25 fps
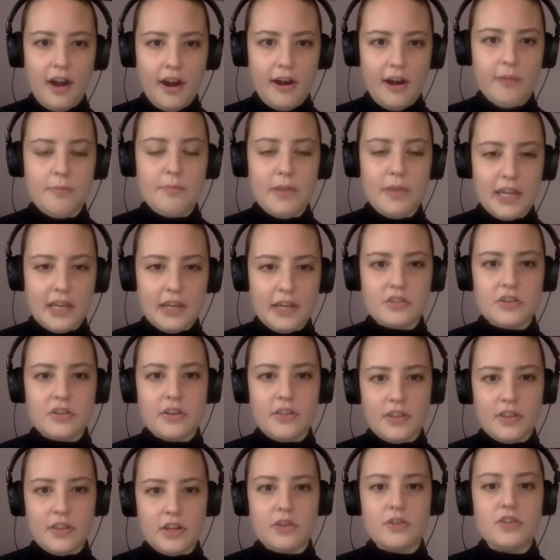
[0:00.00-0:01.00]
um, making
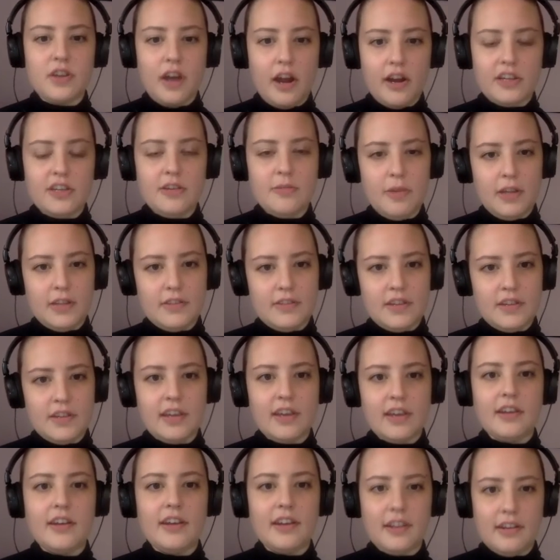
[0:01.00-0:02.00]
sure that you're
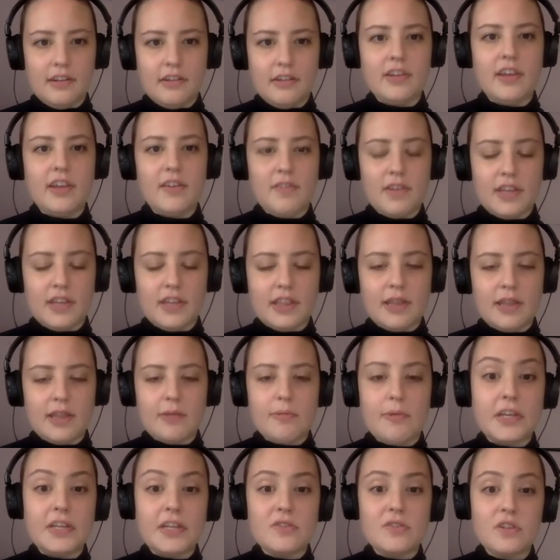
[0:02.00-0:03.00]
documenting it and giving
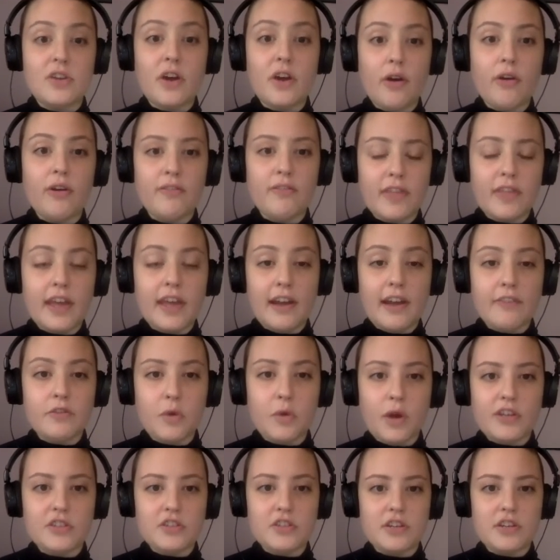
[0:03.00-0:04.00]
them a place to go if they
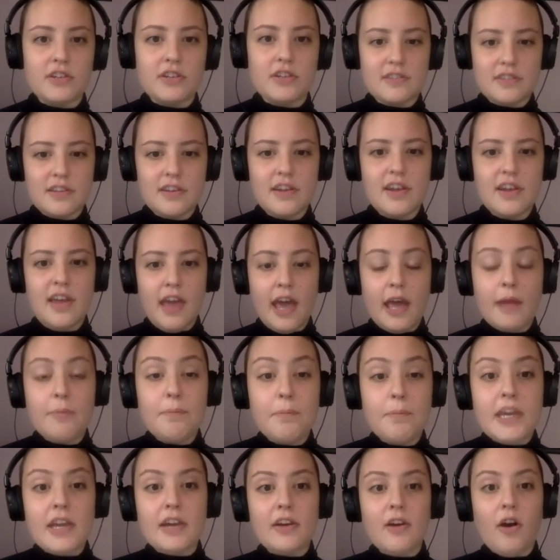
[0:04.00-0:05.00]
have questions
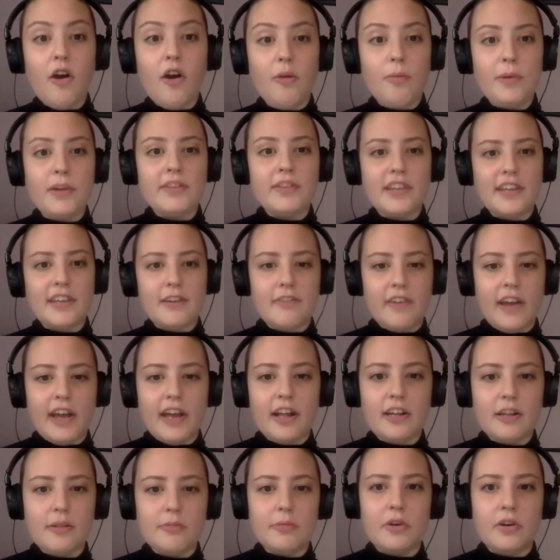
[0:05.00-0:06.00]
and being and, openly and
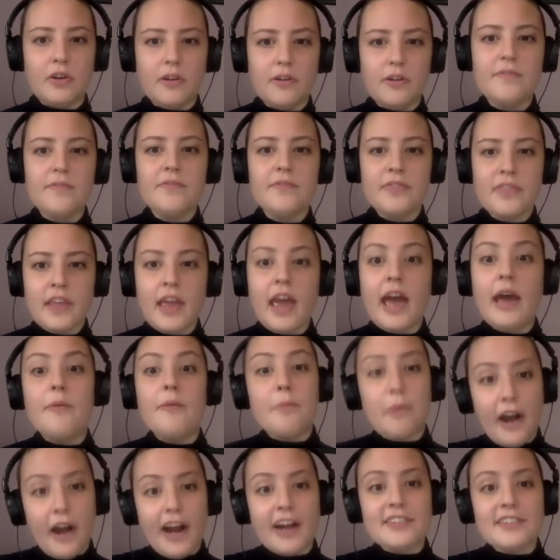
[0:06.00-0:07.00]
available
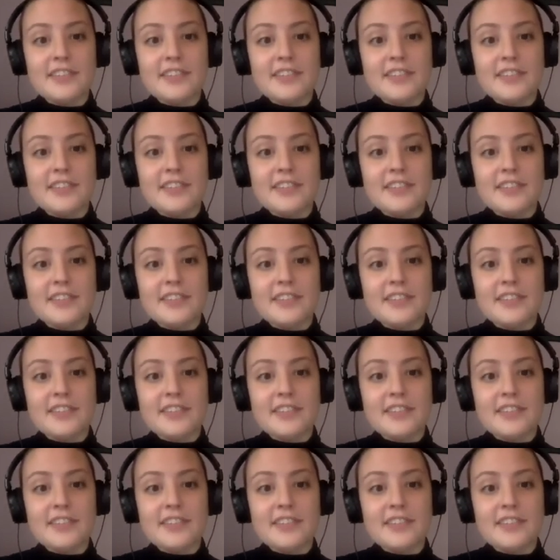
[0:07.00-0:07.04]
and, yeah,